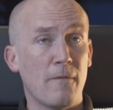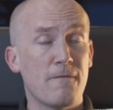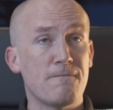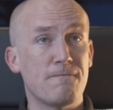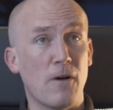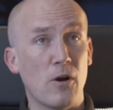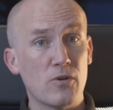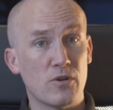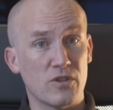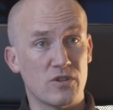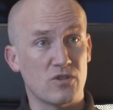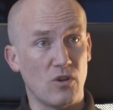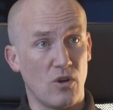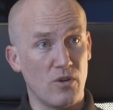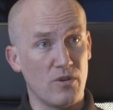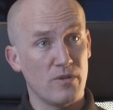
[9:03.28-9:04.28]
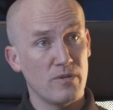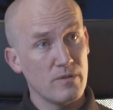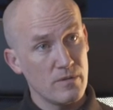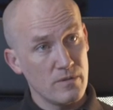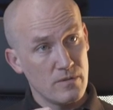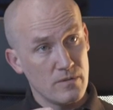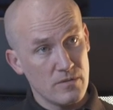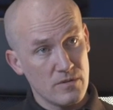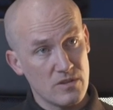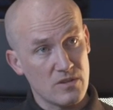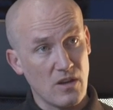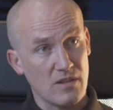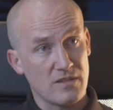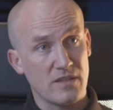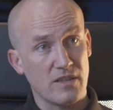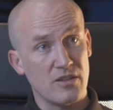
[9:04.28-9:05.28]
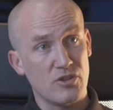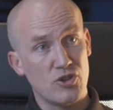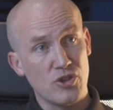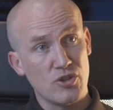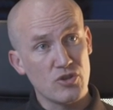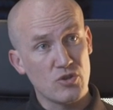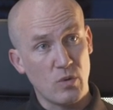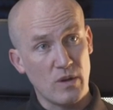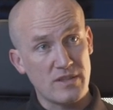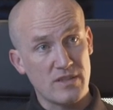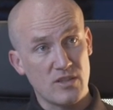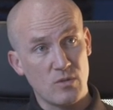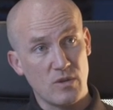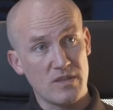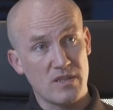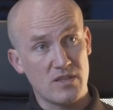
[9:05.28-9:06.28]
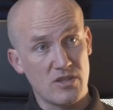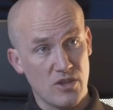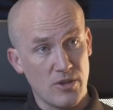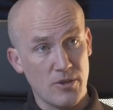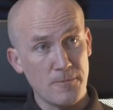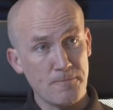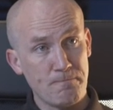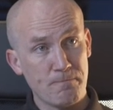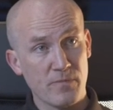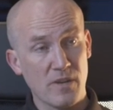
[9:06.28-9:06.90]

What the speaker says: focused on starting at June 2022.